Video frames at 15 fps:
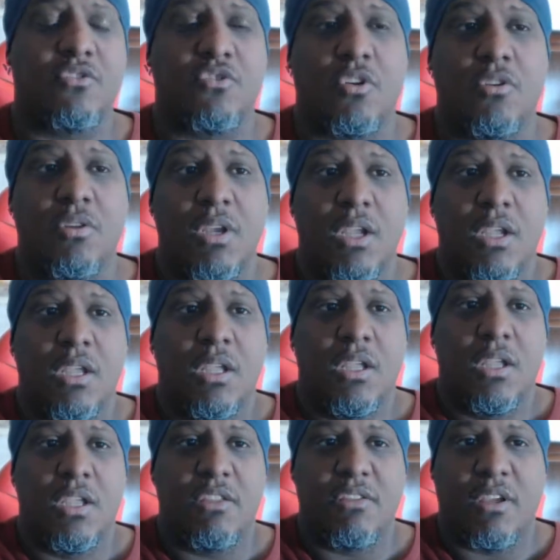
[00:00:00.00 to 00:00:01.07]
So
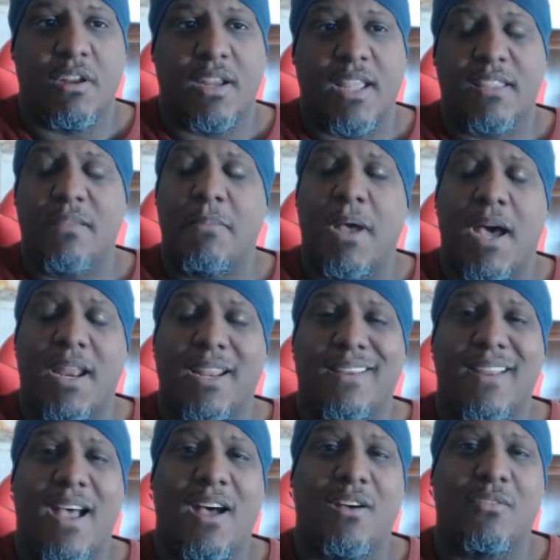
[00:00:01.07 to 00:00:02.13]
he's on an antibiotic
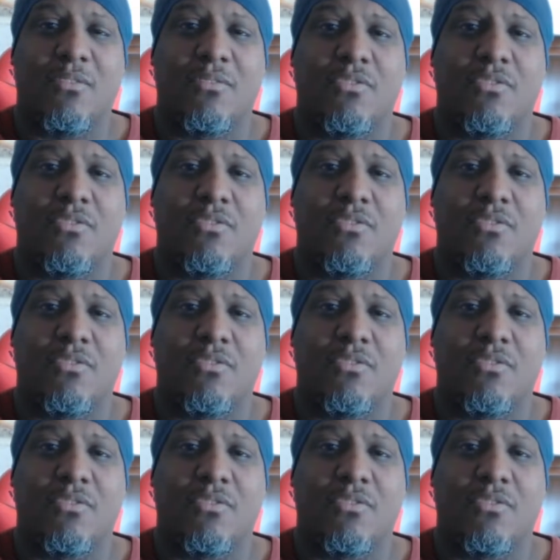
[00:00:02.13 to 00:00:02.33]
now.